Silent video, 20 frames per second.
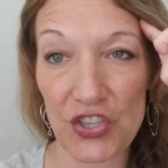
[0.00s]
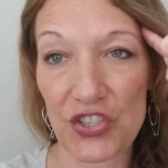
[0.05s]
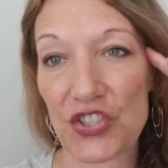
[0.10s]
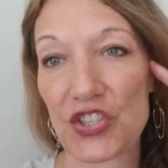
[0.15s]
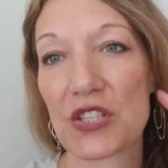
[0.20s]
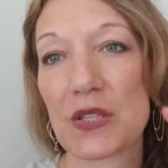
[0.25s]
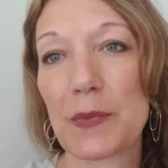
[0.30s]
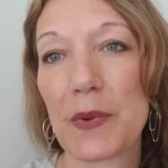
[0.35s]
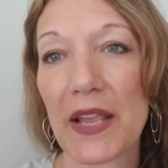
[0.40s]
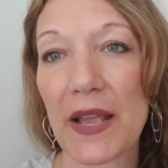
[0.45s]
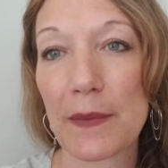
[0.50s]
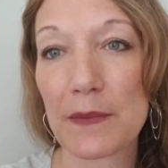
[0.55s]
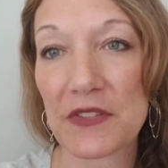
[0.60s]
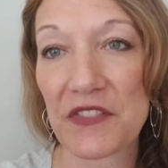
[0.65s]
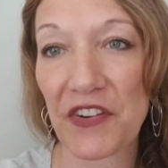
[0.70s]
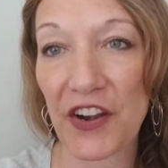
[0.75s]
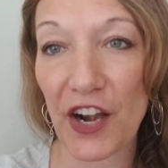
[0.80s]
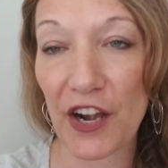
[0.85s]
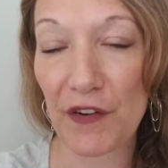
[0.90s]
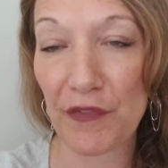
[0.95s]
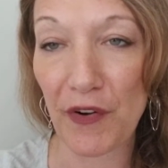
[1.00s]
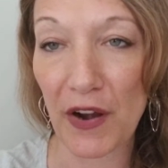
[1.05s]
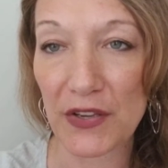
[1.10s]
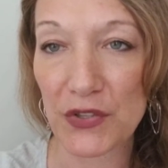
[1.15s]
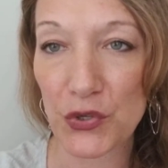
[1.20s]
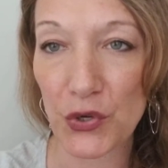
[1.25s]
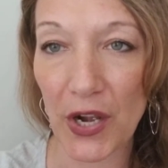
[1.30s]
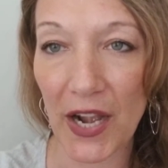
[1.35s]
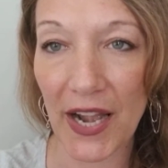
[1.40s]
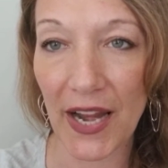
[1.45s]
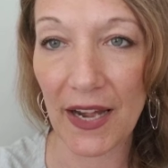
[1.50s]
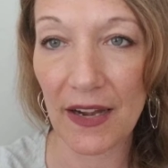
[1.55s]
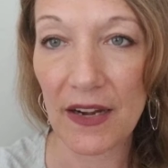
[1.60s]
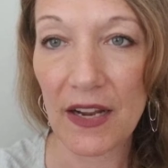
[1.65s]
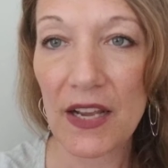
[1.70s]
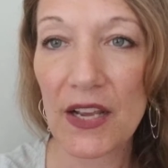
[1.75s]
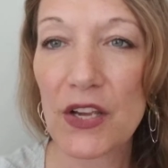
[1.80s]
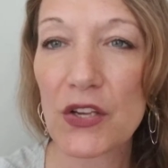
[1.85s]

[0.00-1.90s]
It just becomes very frustrating.